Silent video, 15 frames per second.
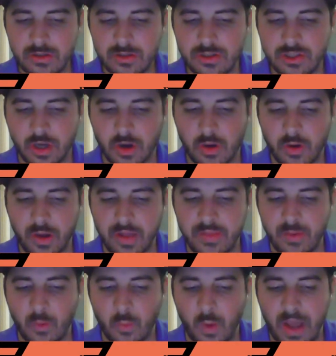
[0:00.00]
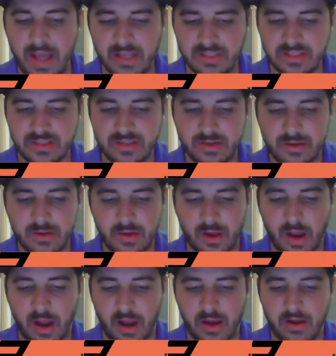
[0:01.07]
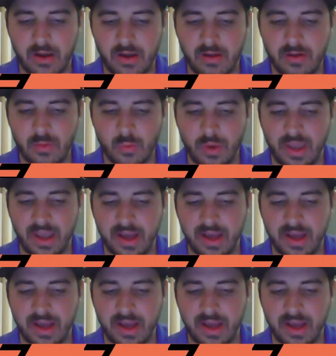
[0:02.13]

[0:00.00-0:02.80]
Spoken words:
So in the West, we